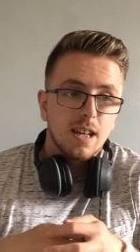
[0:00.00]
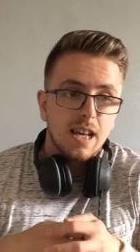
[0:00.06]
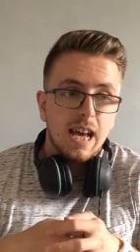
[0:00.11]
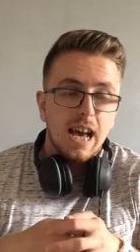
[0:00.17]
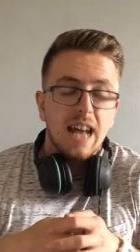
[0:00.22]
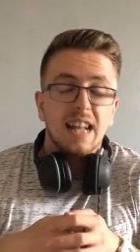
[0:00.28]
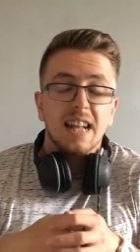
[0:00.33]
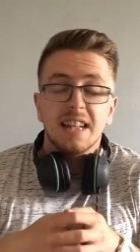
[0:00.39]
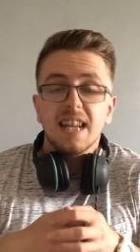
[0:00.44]

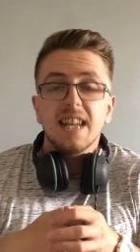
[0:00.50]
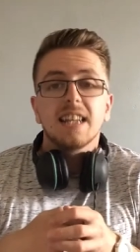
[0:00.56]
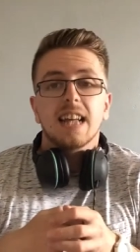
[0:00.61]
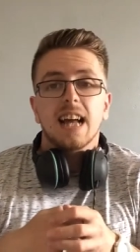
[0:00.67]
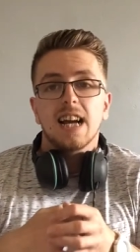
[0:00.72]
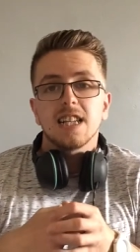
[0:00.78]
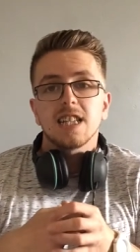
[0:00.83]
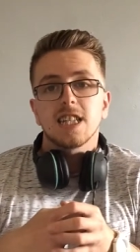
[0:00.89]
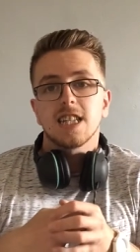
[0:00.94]
And I did
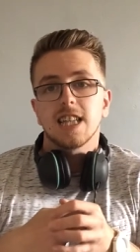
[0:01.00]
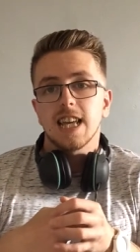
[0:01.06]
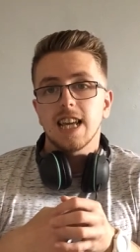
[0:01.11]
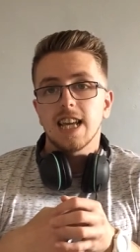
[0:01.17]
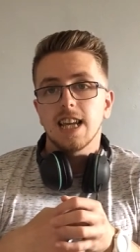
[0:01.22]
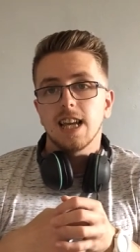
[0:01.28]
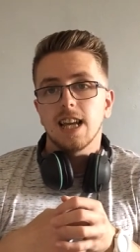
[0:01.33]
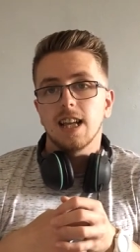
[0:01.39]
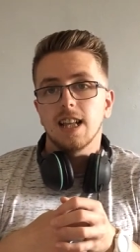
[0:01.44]
catch
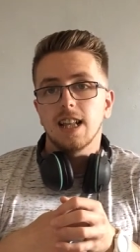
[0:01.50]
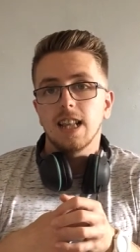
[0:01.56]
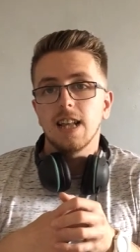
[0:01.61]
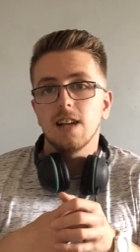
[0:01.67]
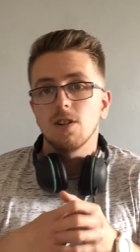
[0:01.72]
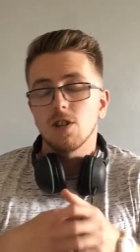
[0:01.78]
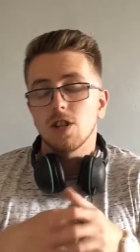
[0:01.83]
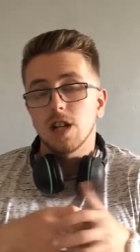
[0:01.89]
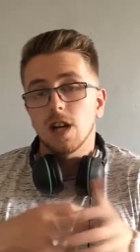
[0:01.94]
the
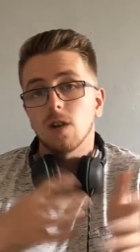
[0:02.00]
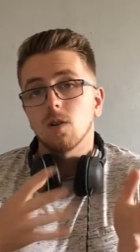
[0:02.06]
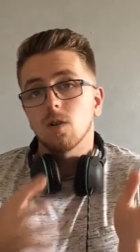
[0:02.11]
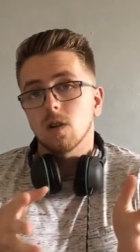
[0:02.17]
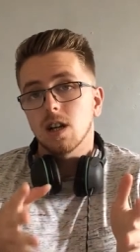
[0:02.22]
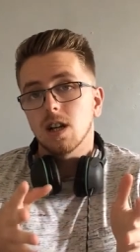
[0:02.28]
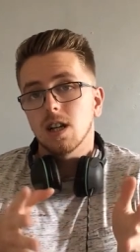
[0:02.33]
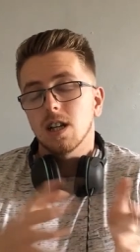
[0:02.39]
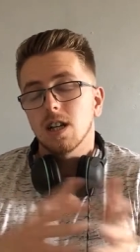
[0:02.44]
little
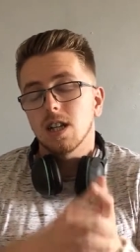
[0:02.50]
joke